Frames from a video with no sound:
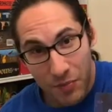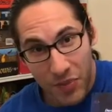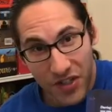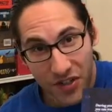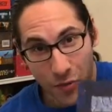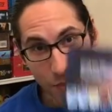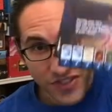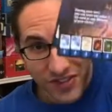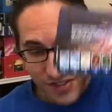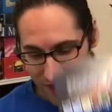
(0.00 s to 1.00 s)
be little
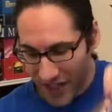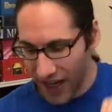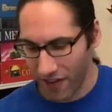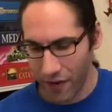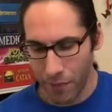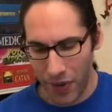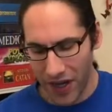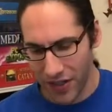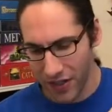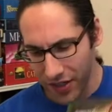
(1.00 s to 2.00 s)
wizards like Harry
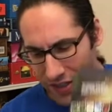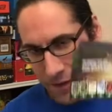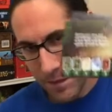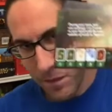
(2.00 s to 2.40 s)
Potter.